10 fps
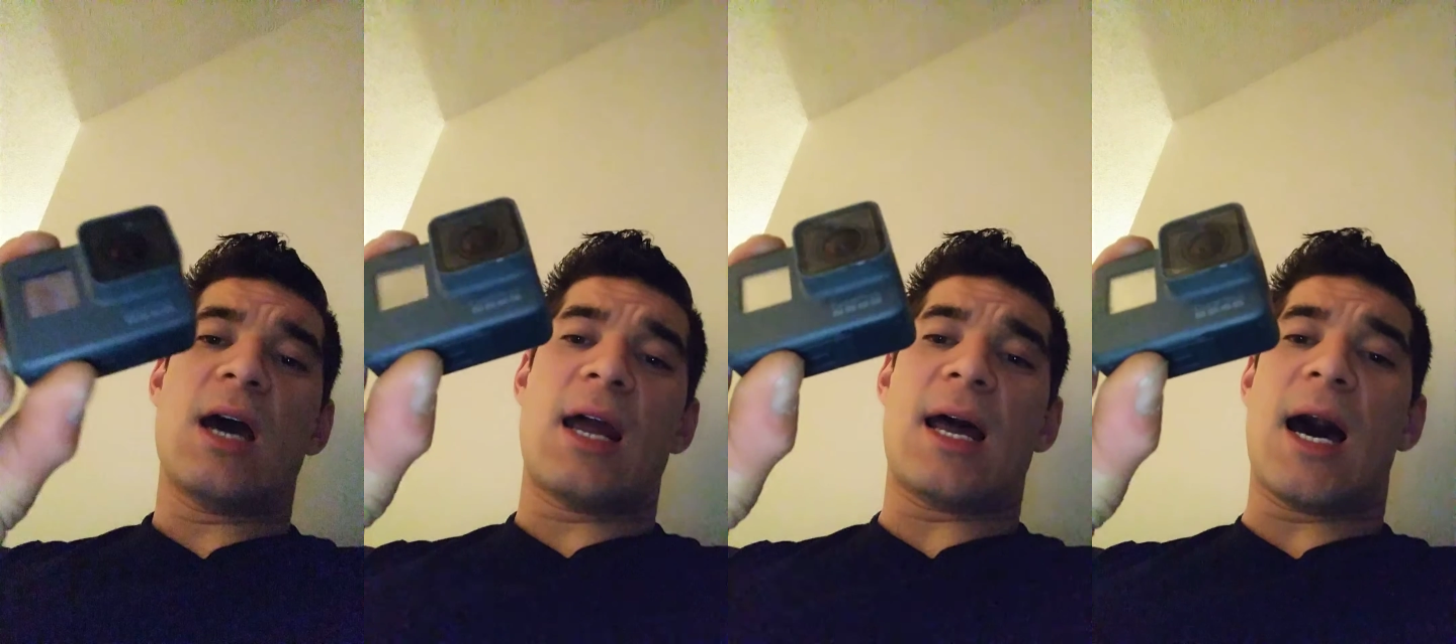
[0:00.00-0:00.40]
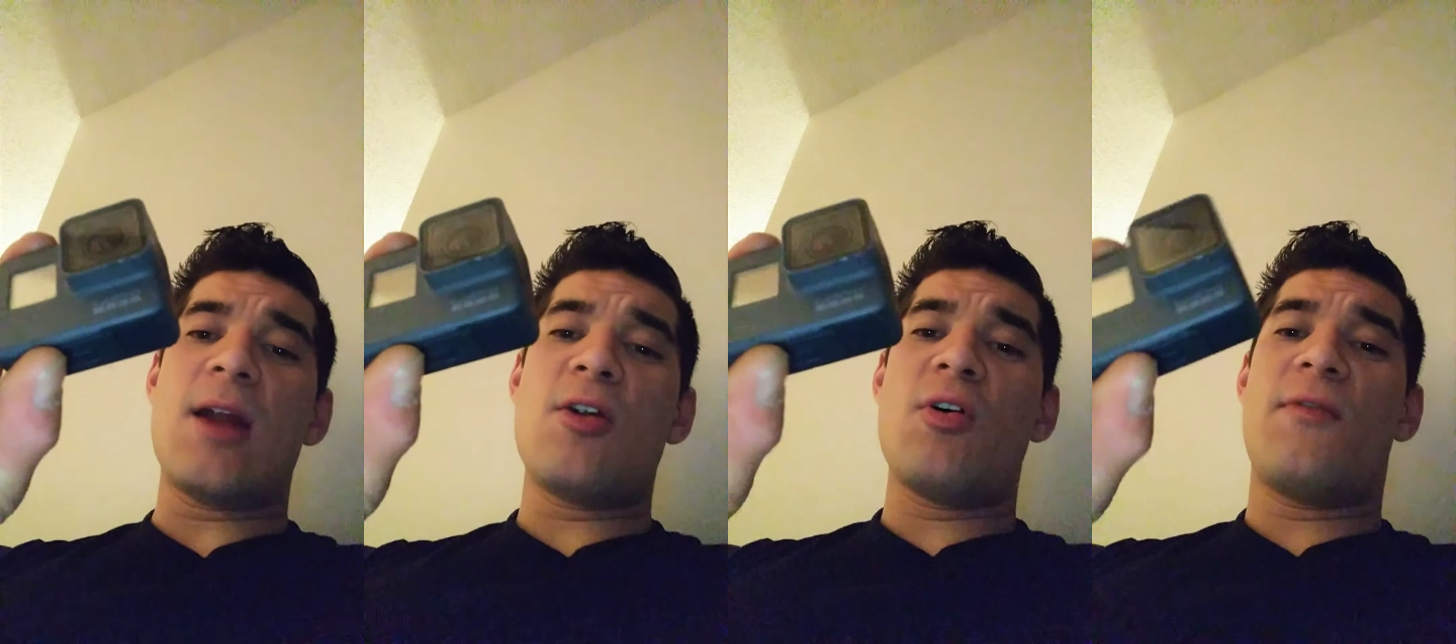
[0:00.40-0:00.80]
and I
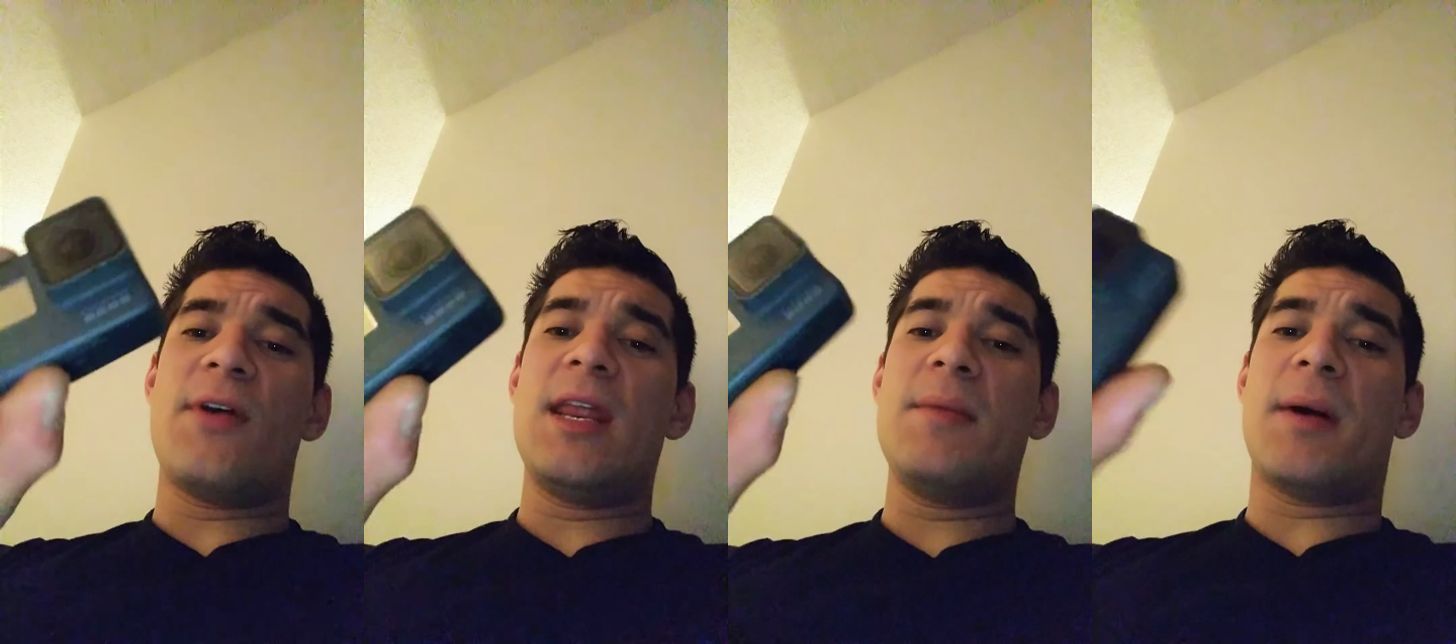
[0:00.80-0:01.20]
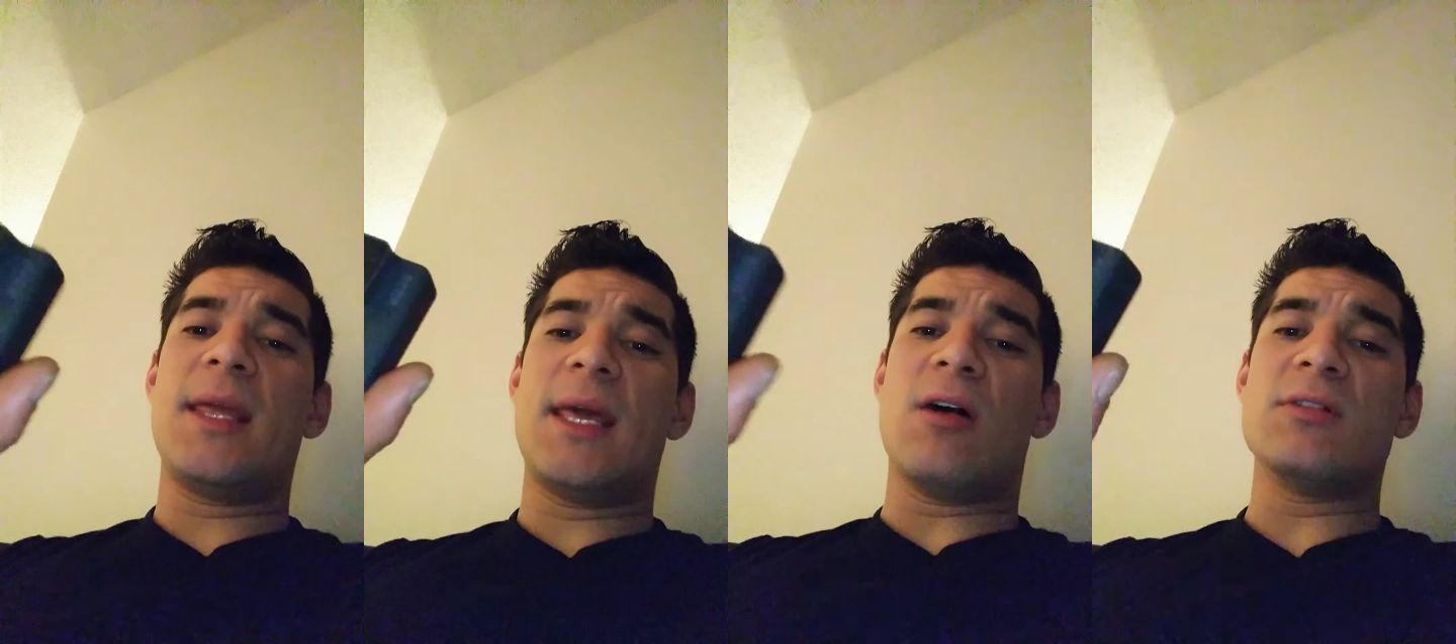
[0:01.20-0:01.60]
don't know if
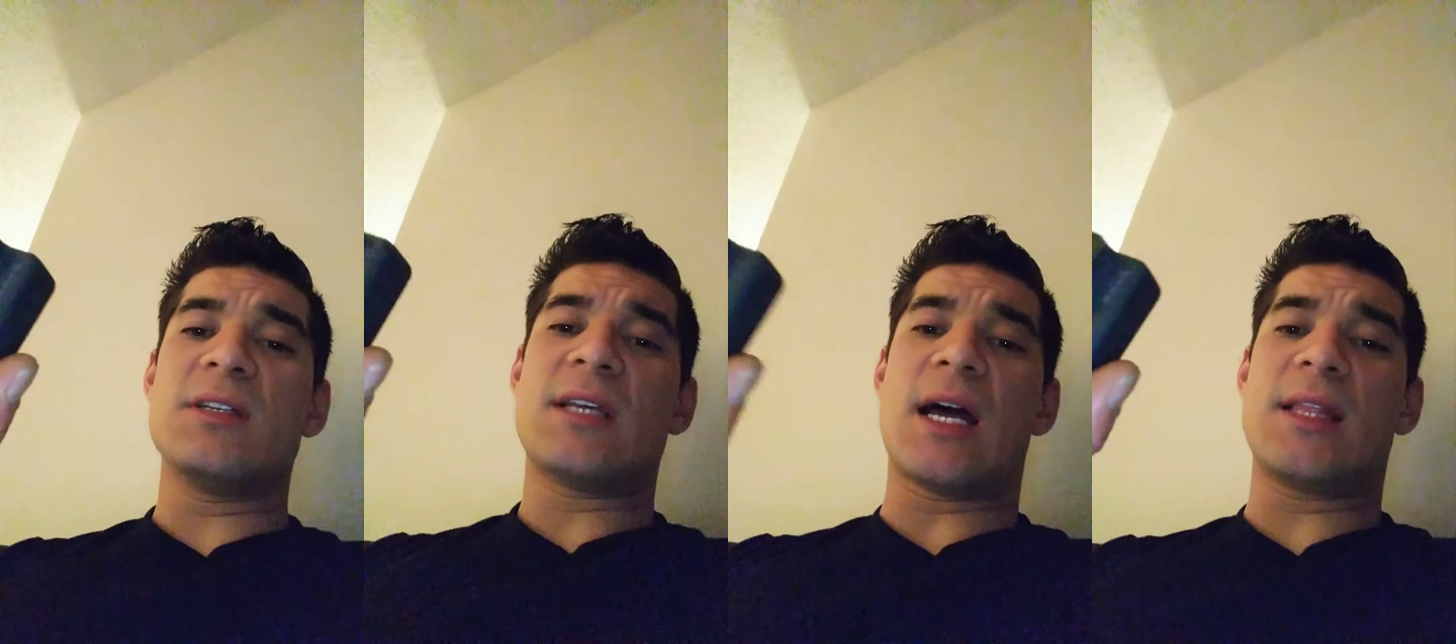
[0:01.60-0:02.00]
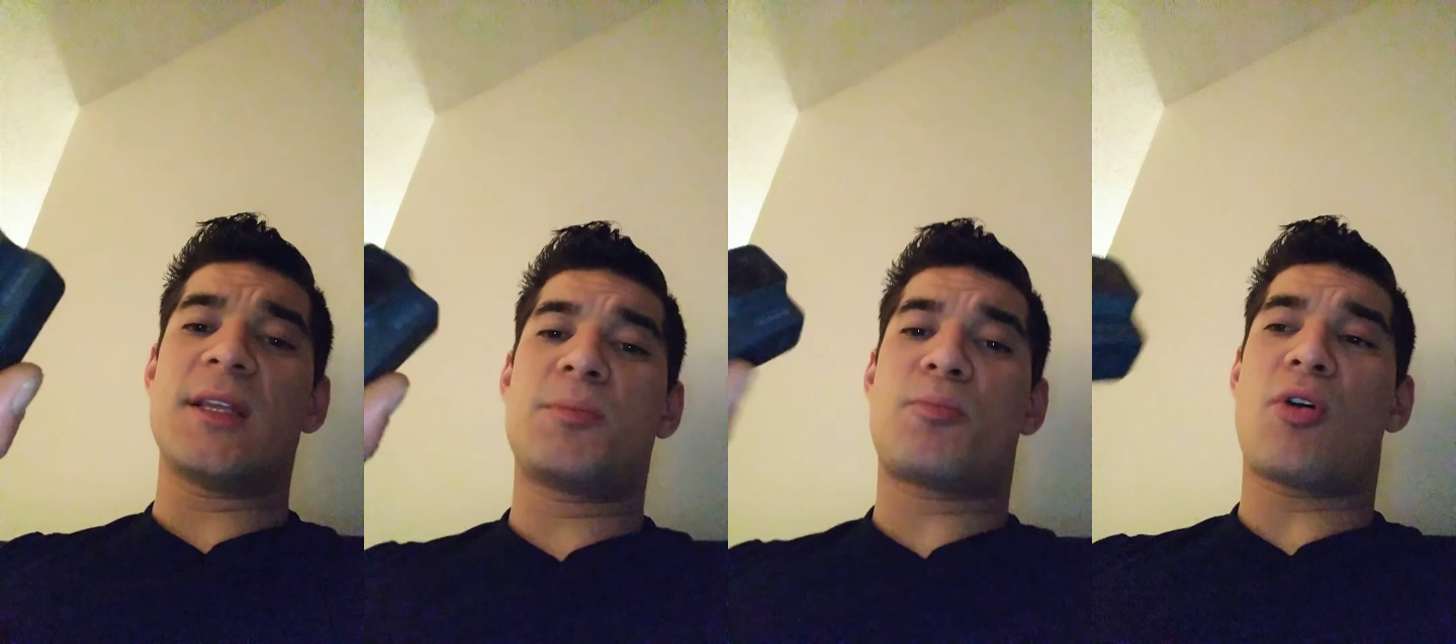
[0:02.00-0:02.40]
anybody else has had
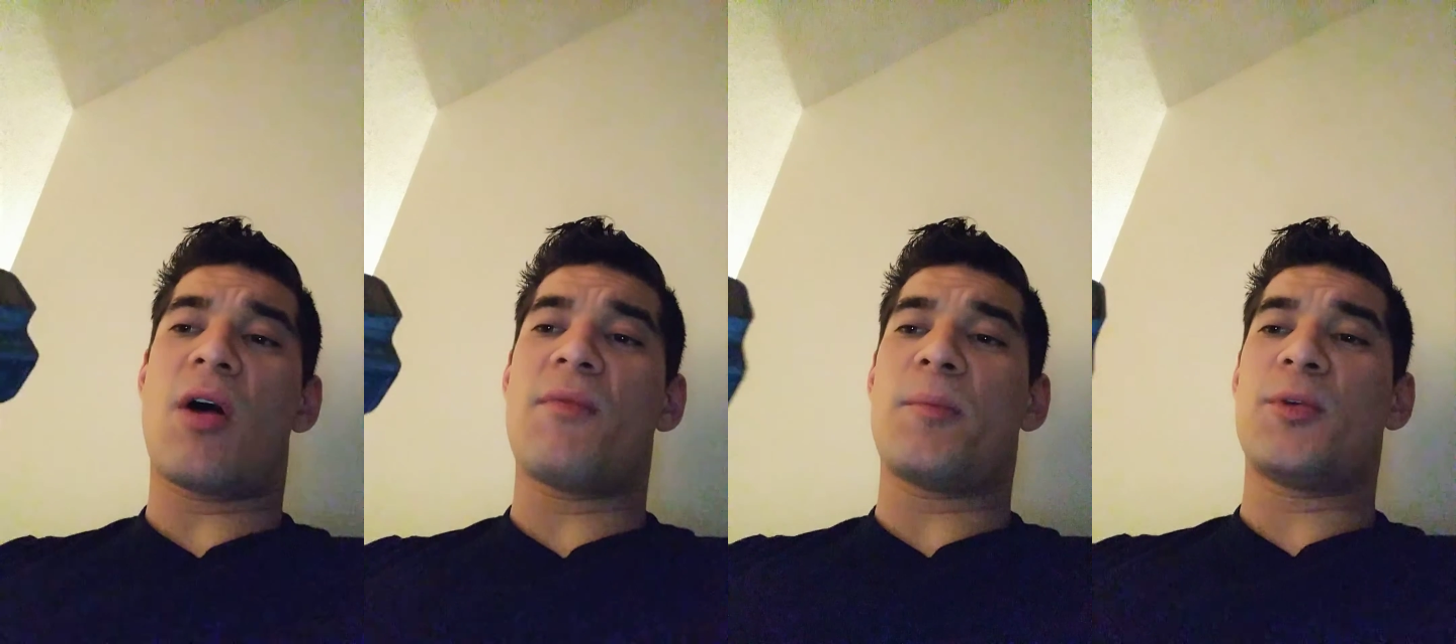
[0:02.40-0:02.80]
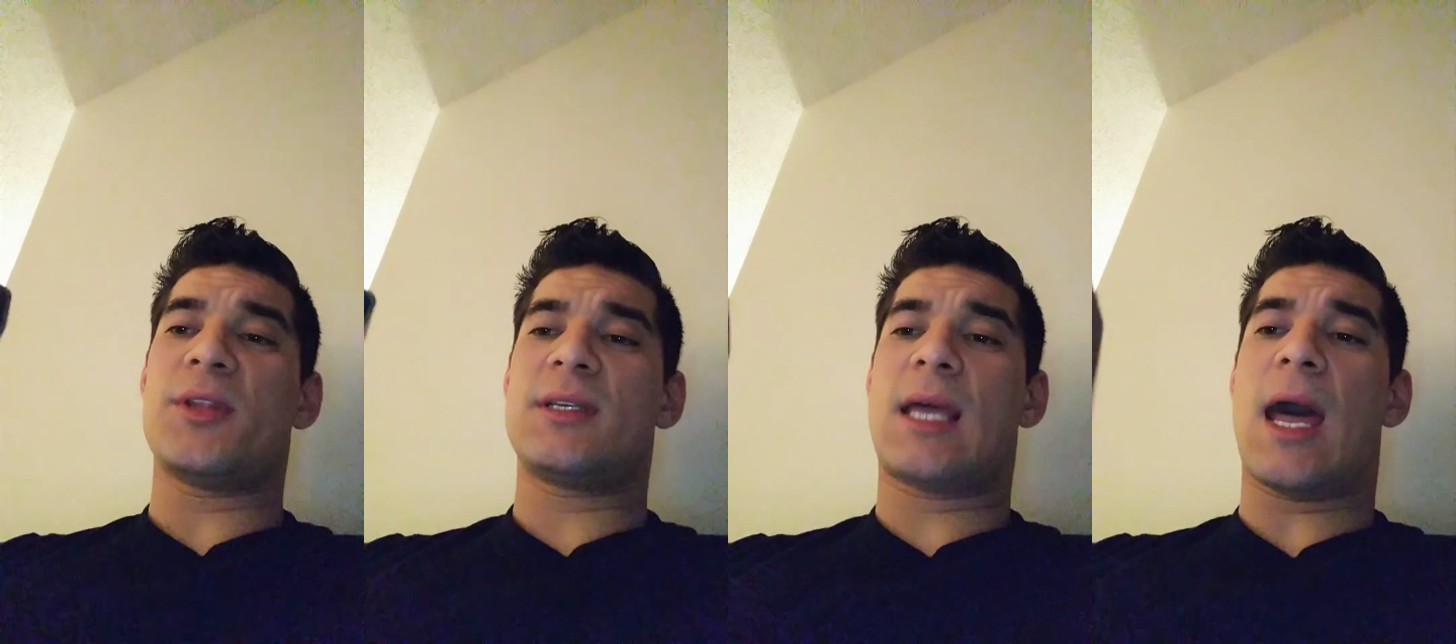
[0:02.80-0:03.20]
this problem with
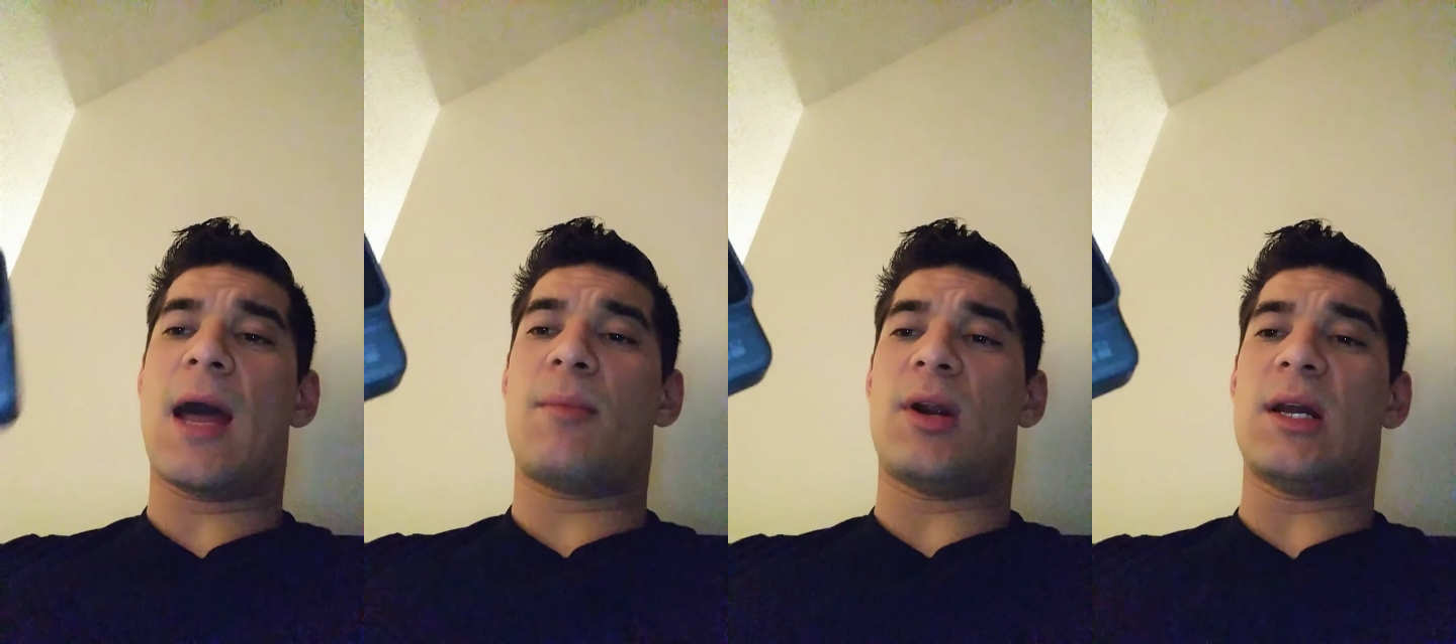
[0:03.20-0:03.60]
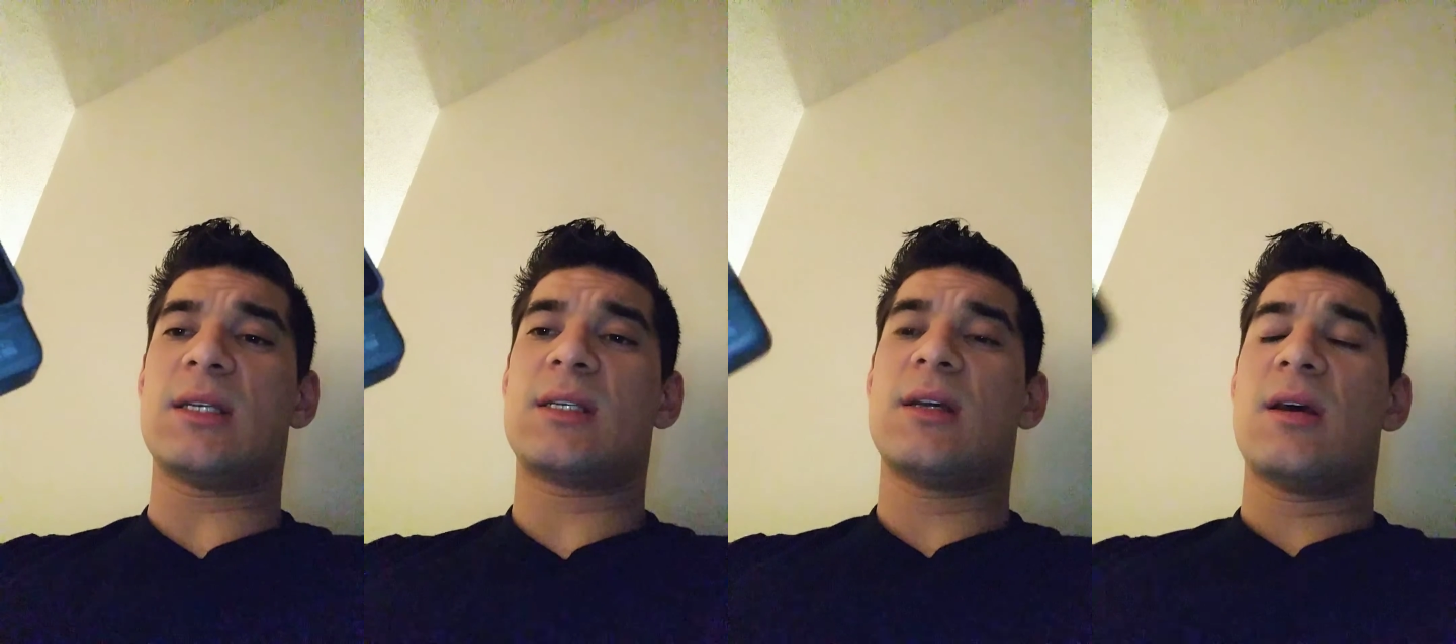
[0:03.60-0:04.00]
these
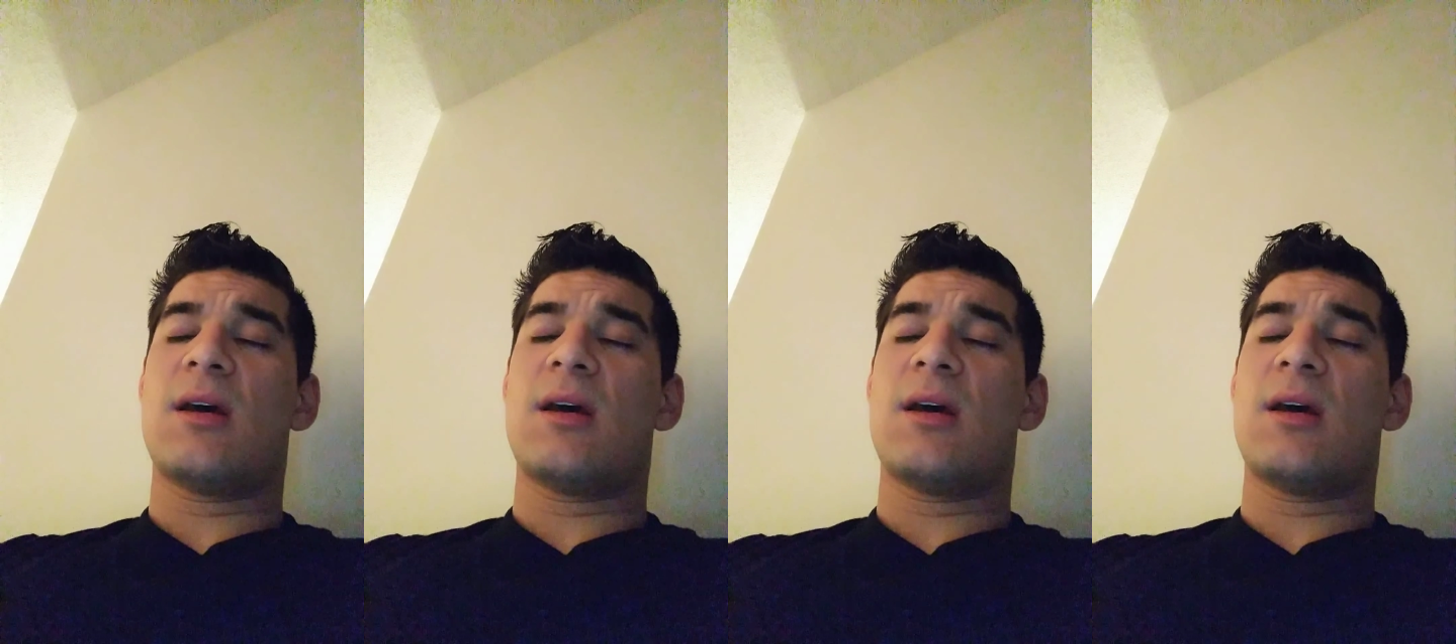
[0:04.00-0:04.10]
cameras.